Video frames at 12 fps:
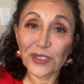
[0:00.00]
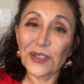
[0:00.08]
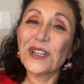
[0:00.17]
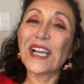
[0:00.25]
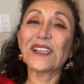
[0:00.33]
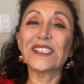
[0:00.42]
They're
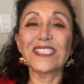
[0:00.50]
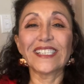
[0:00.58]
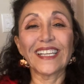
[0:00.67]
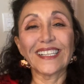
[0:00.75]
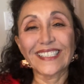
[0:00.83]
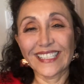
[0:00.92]
not going to
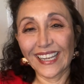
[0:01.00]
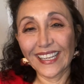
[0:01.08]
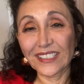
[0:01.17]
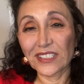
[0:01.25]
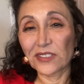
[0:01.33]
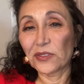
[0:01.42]
take a
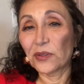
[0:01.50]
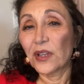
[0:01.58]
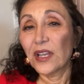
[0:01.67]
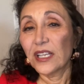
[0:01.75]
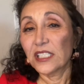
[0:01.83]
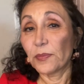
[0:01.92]
chance to
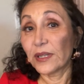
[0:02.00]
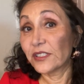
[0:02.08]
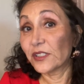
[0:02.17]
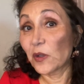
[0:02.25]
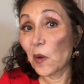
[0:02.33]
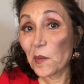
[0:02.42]
spend
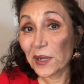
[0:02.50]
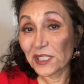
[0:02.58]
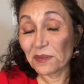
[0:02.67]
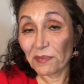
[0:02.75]
so much